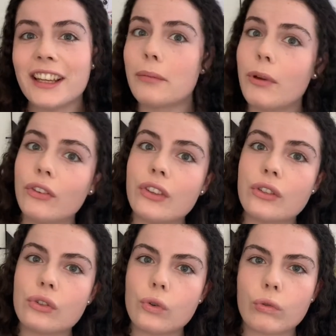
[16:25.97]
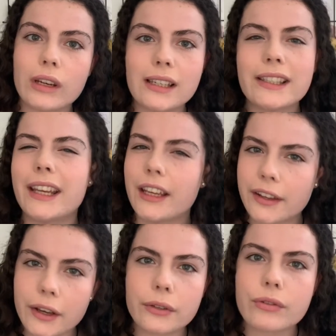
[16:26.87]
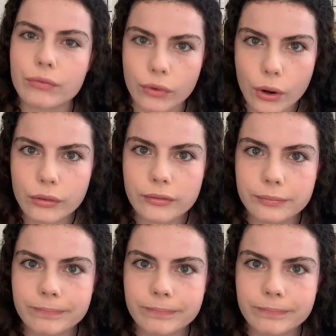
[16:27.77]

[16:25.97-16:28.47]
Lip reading: those stories, it goes wrong.